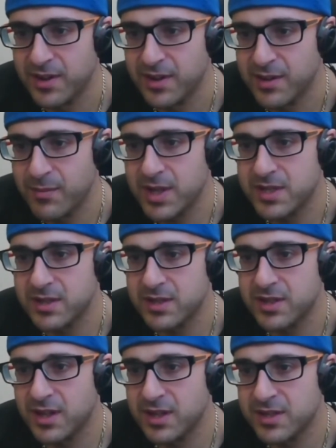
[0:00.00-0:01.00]
The
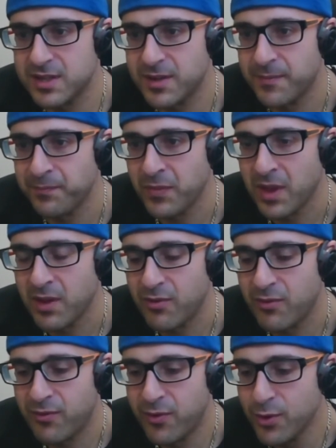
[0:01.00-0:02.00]
message is
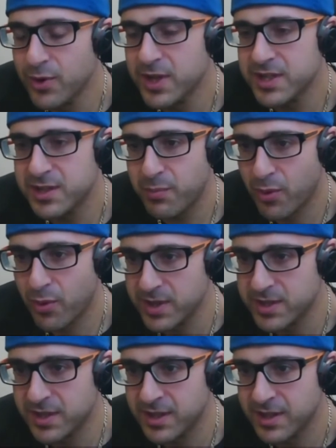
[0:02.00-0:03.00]
food is the
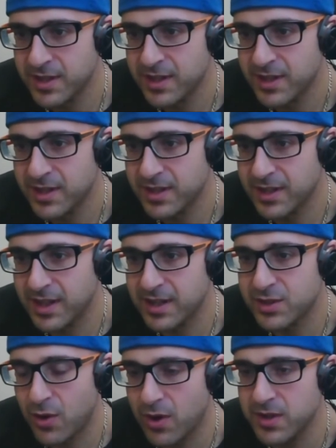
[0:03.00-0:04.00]
poison that is
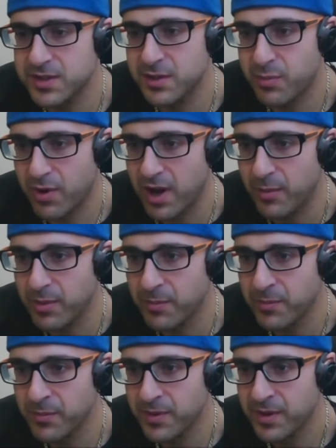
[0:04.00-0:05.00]
causing the problem.
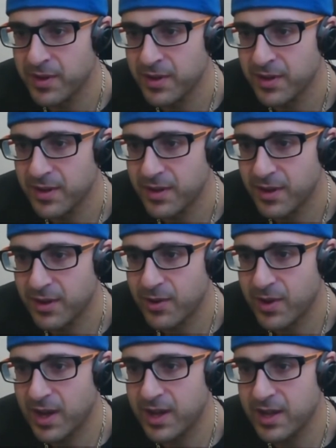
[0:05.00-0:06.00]

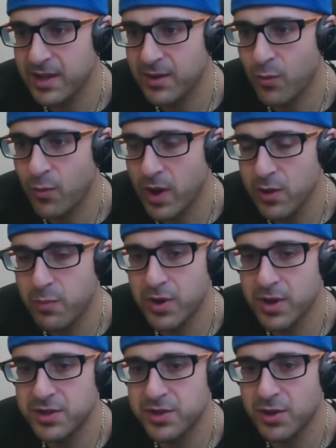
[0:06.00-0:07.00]
Okay? What you put
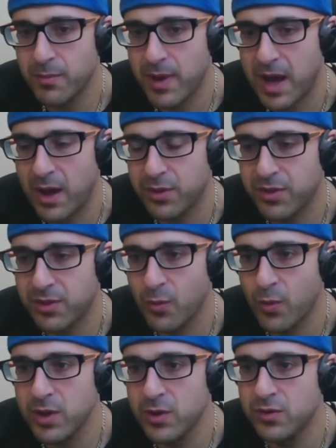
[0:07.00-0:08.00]
into your mouth,
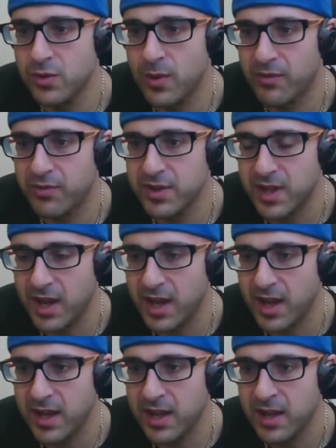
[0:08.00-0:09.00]
what you do every
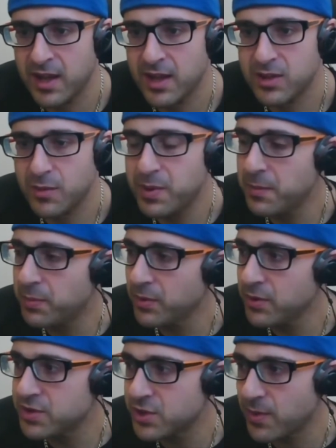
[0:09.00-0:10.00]
day, the people
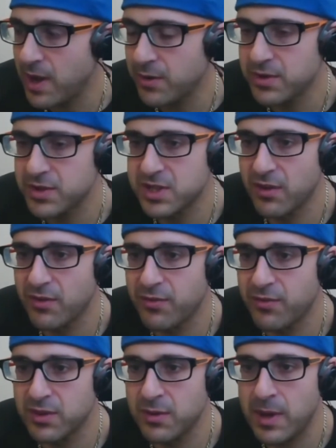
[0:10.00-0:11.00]
you surround yourself,
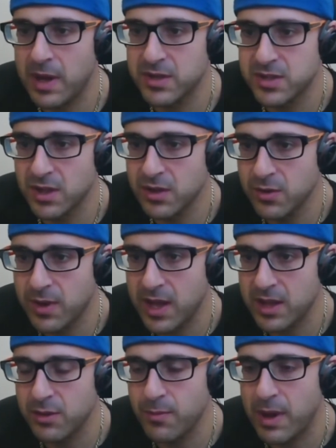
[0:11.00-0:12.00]
the amount of sun you
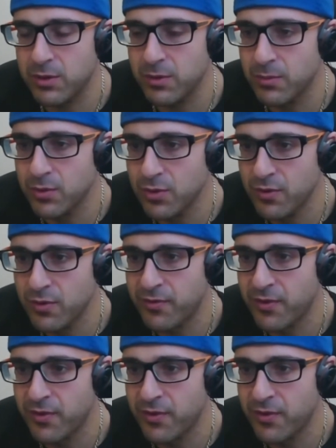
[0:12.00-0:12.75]
get, the amount you move,